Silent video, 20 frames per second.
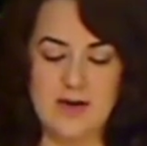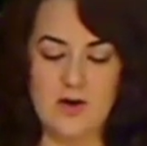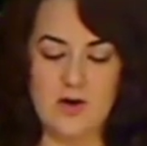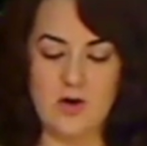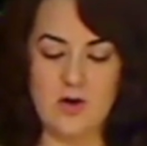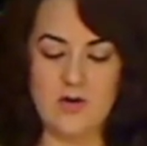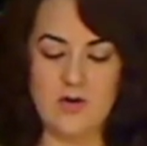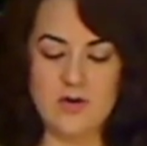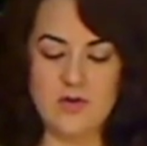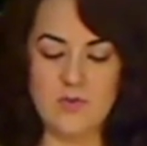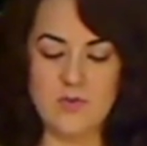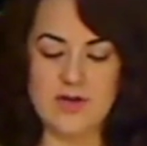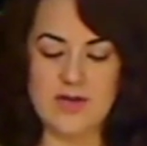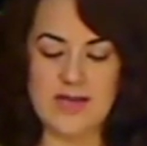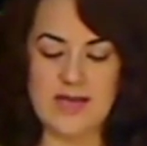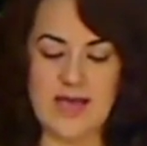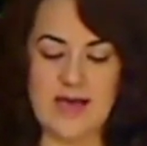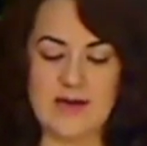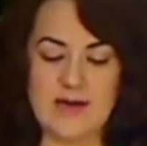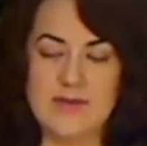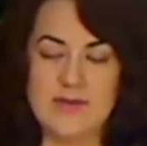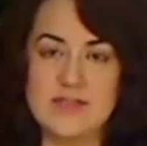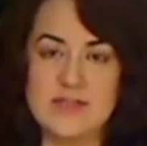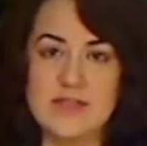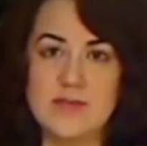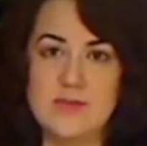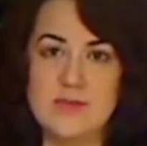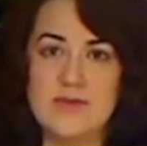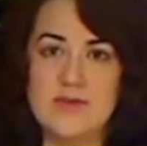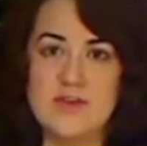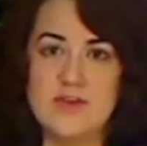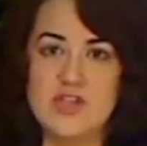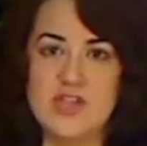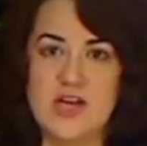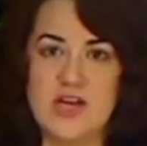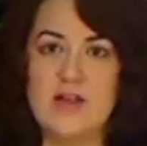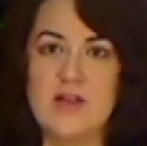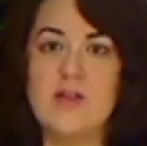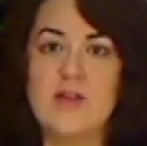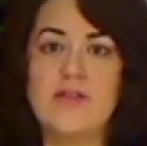All you want to have is a little bit of a
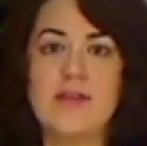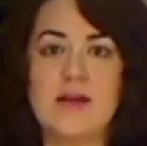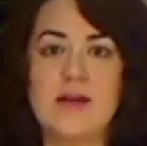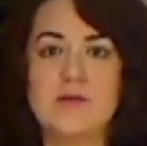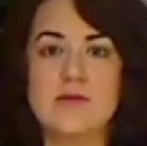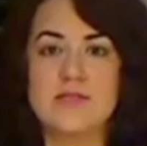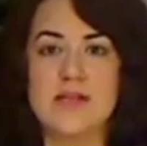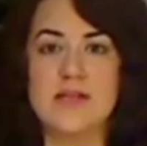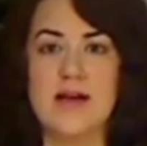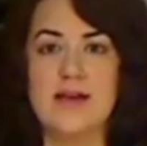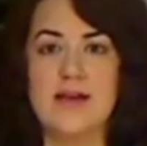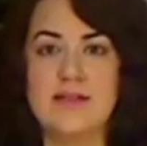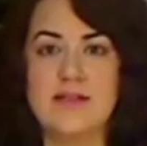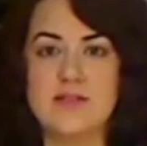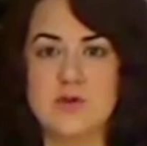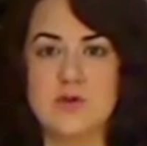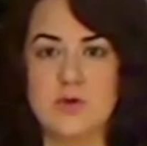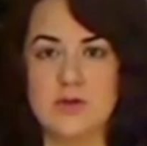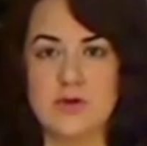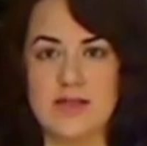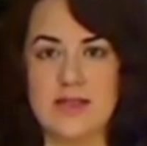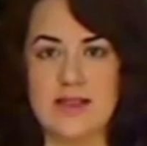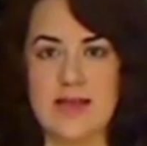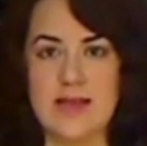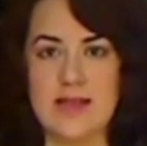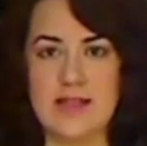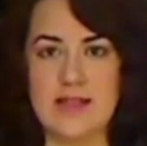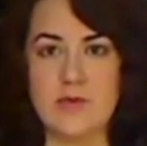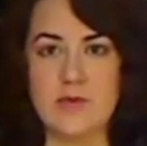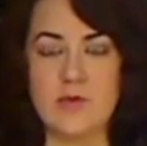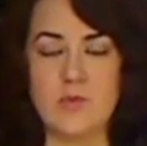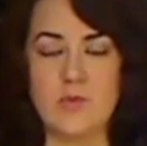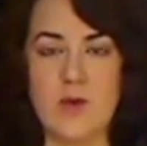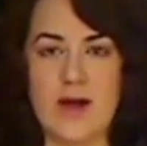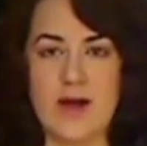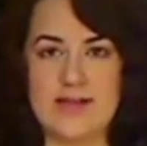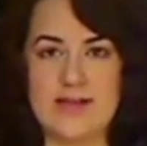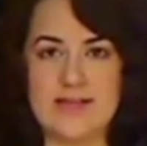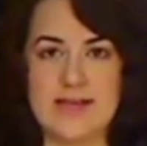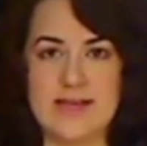shell on the outside that's holding that liquid
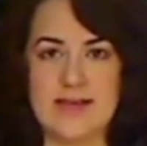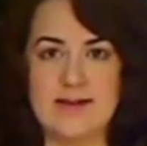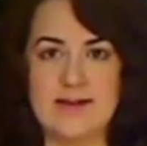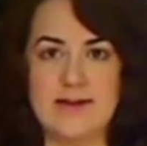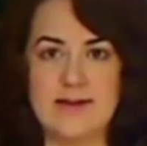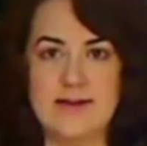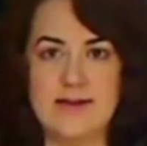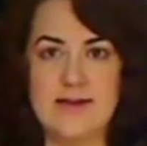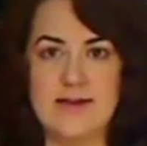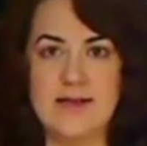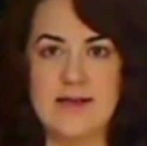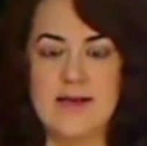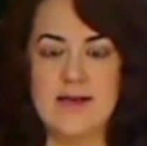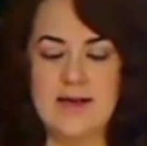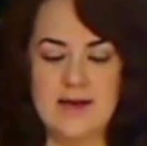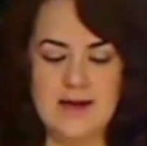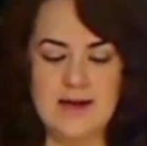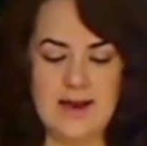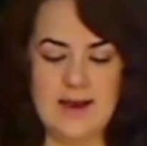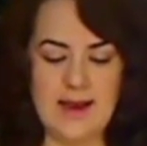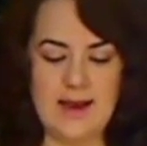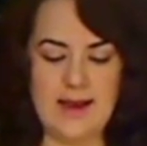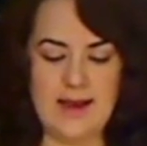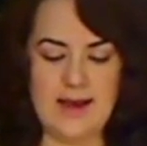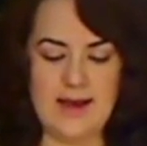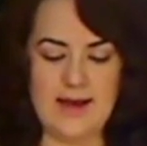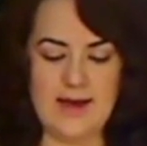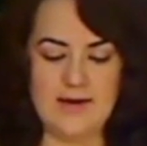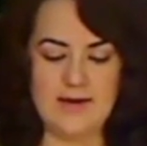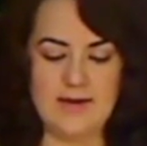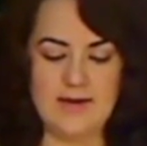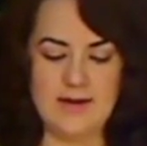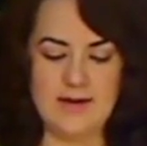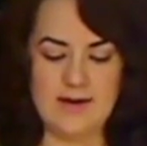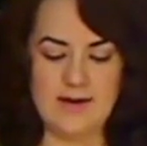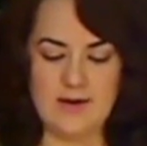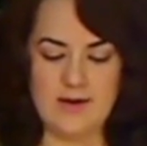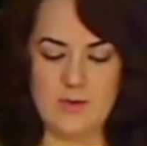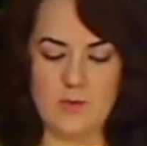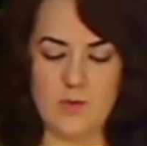wax in. And
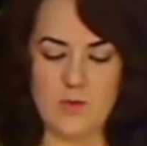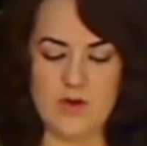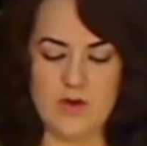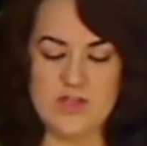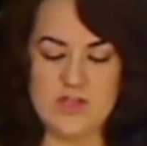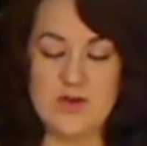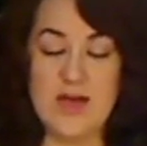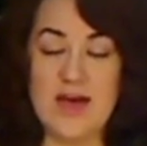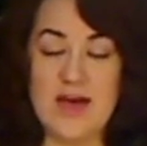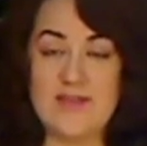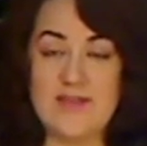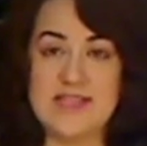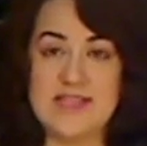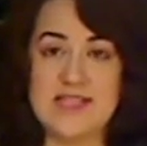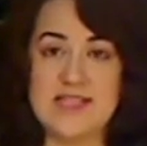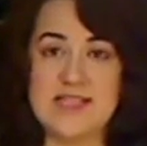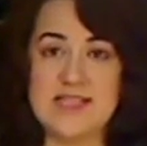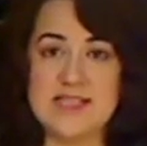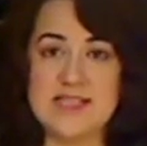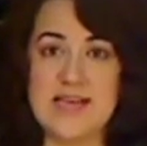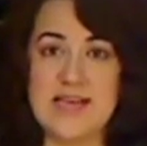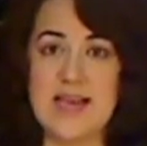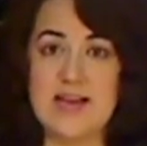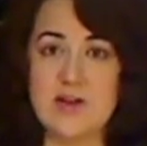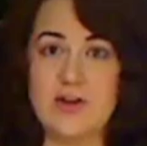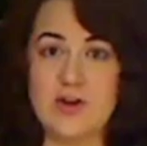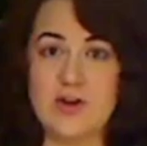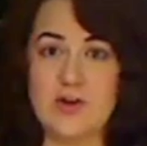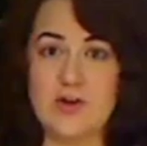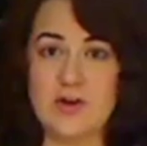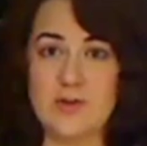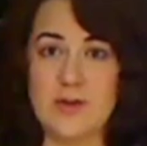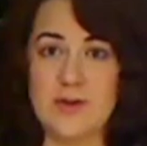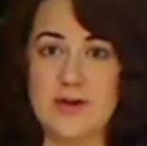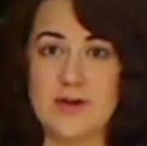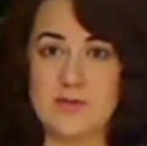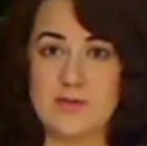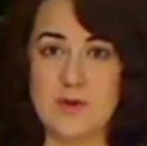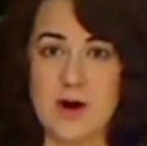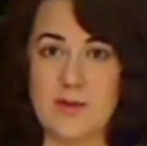once you have it to this state, you're going to be
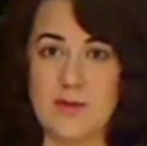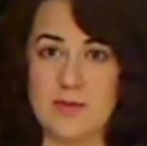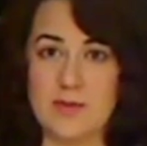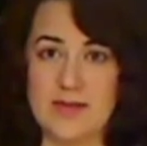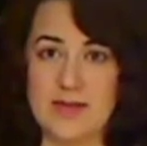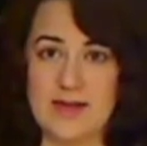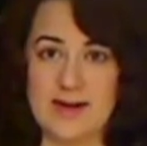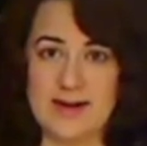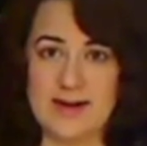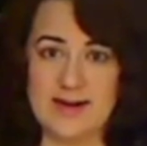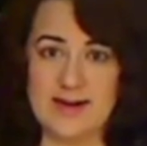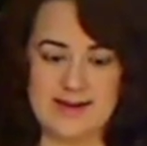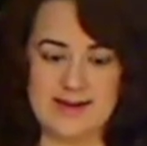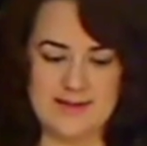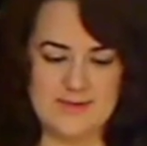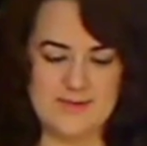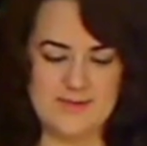able to properly hug it.